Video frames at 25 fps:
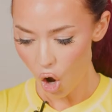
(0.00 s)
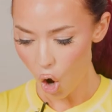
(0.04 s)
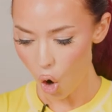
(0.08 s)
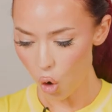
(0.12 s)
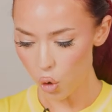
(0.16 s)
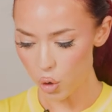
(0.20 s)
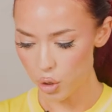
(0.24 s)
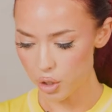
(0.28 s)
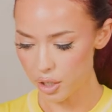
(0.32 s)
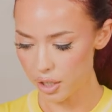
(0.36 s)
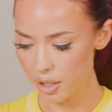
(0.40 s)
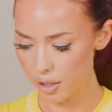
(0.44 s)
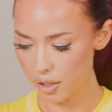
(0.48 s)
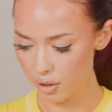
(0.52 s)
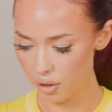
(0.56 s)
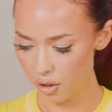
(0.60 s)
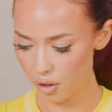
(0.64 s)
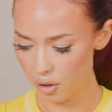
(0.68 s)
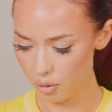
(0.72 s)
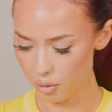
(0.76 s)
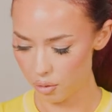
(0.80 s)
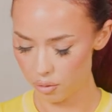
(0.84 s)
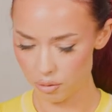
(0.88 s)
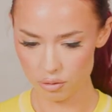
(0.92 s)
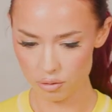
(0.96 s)
Oh, you need
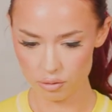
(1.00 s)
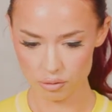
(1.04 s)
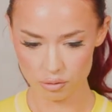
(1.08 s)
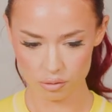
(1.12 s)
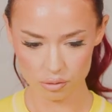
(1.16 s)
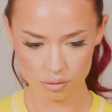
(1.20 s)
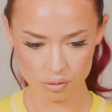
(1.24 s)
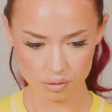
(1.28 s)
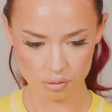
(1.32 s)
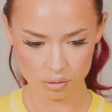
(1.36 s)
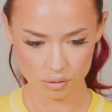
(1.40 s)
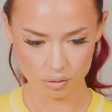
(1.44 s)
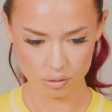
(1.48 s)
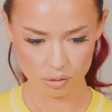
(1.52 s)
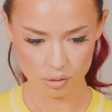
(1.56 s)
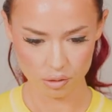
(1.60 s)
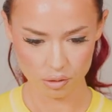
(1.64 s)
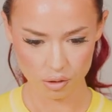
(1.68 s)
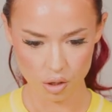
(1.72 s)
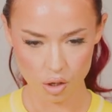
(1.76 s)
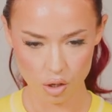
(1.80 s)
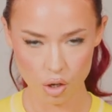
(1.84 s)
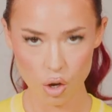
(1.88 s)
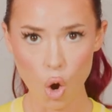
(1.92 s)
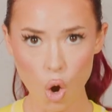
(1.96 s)
to,
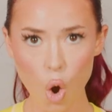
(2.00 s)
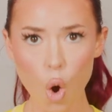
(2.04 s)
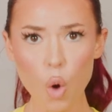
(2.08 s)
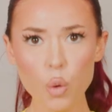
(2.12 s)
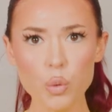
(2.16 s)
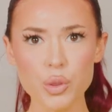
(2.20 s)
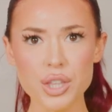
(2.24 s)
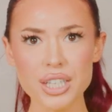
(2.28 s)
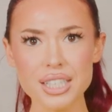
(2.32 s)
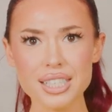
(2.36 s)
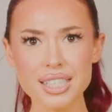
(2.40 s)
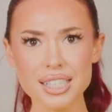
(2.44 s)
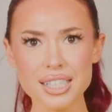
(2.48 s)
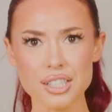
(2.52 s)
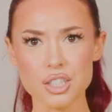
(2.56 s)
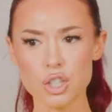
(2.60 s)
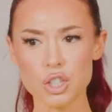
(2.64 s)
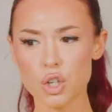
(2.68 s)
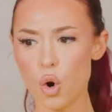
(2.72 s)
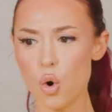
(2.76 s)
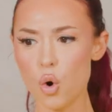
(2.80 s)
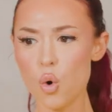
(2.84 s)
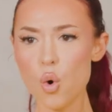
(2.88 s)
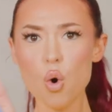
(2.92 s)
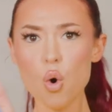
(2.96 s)
oh, this is
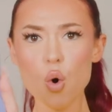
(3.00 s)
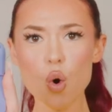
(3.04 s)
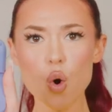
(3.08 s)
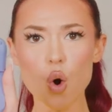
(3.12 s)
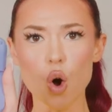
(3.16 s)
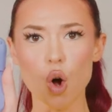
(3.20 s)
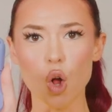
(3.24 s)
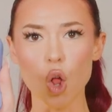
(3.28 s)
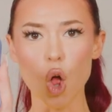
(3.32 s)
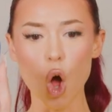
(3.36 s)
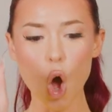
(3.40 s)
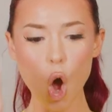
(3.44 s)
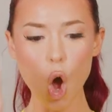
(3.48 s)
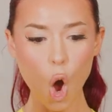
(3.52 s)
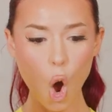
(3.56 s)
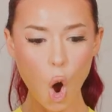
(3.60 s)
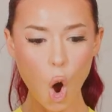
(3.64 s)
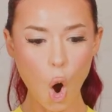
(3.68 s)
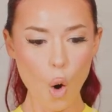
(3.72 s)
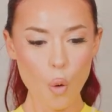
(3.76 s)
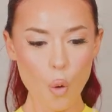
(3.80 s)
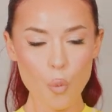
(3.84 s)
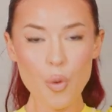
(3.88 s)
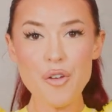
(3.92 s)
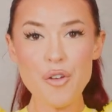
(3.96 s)
cool.
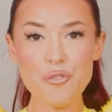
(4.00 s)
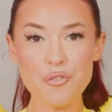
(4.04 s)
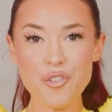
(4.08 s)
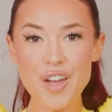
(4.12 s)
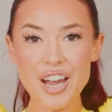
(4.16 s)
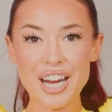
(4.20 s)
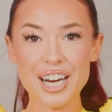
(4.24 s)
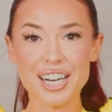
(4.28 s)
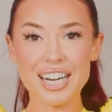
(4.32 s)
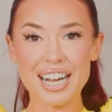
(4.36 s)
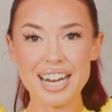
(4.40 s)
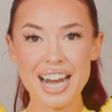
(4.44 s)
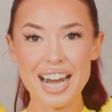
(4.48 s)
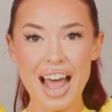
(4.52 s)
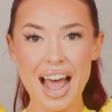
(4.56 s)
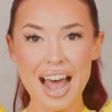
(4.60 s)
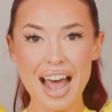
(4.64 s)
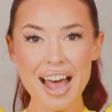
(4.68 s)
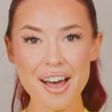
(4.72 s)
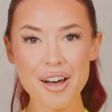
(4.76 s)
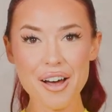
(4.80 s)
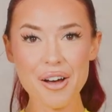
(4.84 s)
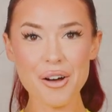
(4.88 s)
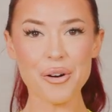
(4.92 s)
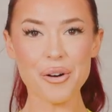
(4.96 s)
We figured it
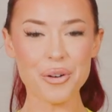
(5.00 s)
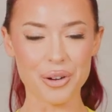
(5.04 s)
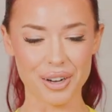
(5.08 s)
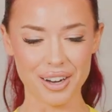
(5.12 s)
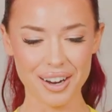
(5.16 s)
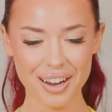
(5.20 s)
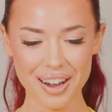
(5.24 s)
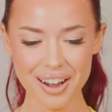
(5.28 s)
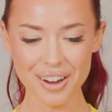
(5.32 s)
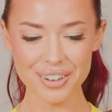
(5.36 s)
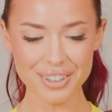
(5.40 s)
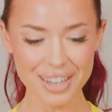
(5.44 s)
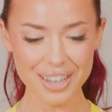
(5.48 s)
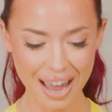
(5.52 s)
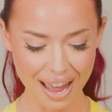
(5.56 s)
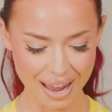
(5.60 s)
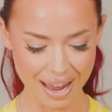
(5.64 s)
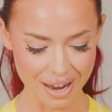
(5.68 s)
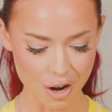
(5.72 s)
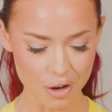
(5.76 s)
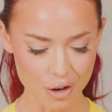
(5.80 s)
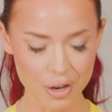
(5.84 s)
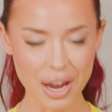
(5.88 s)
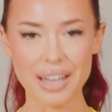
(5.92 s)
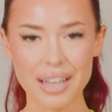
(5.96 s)
out.
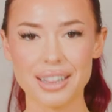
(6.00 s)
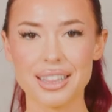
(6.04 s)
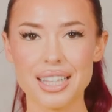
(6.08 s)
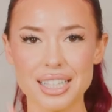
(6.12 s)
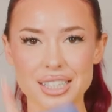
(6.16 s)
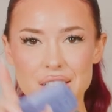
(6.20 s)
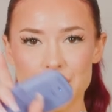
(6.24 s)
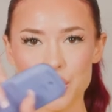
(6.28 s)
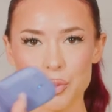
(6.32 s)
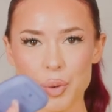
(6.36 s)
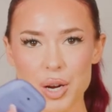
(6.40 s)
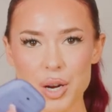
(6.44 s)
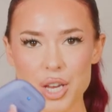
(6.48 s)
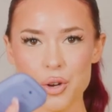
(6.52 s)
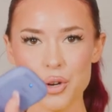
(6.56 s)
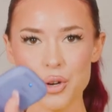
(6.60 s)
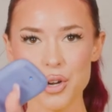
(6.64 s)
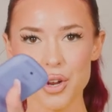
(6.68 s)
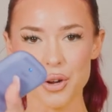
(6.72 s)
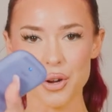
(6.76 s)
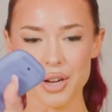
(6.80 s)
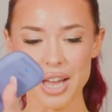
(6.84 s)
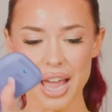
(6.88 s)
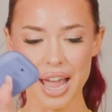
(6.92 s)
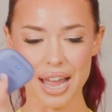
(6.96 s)
Okay, this is what you
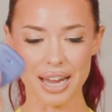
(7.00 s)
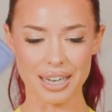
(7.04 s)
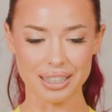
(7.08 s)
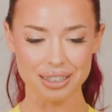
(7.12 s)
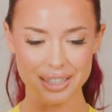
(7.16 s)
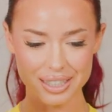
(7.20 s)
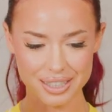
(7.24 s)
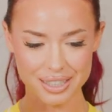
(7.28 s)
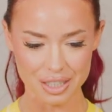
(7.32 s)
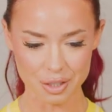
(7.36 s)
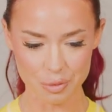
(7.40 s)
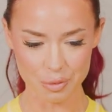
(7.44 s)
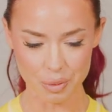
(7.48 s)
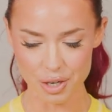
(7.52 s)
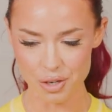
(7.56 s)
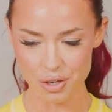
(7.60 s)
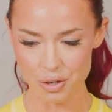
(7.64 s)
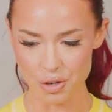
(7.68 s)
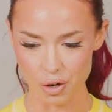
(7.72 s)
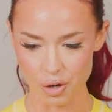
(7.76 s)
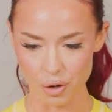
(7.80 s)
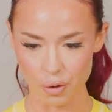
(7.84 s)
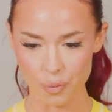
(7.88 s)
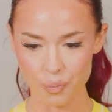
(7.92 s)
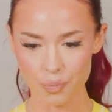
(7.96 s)
do, gang. This is what you
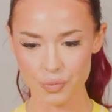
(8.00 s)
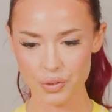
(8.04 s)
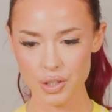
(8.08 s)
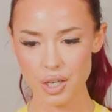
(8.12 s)
do.